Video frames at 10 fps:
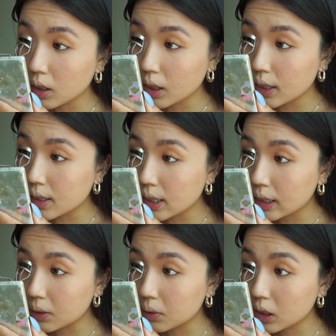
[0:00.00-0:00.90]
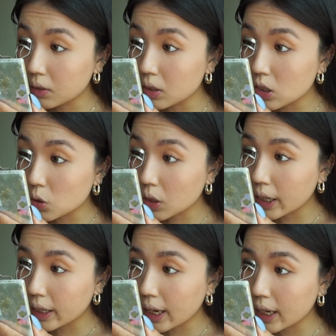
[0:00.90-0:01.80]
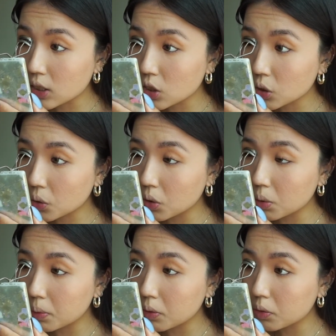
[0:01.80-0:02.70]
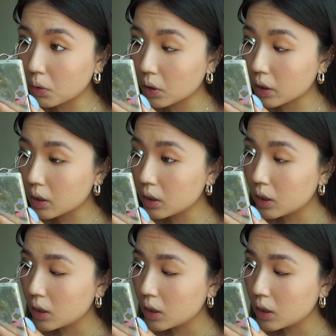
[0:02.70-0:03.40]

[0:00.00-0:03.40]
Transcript: Has any one of you tried castor oil before?